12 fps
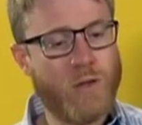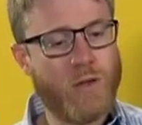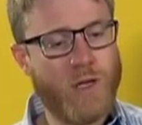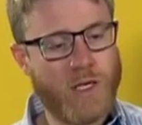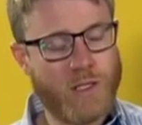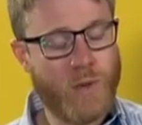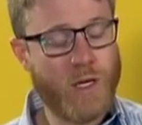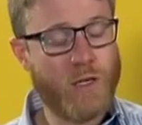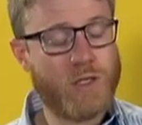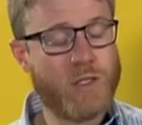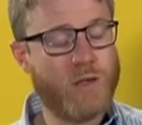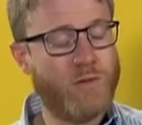
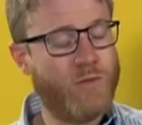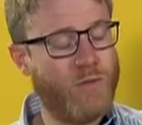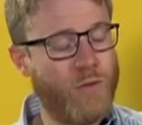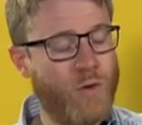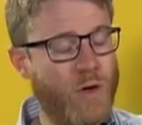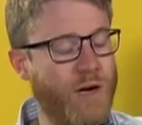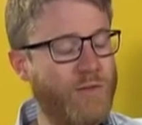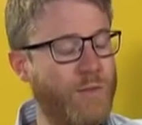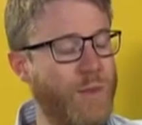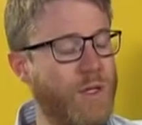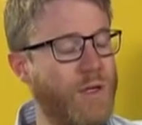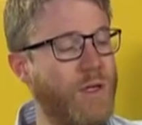expenditure for
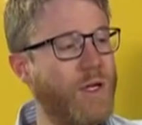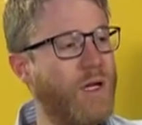government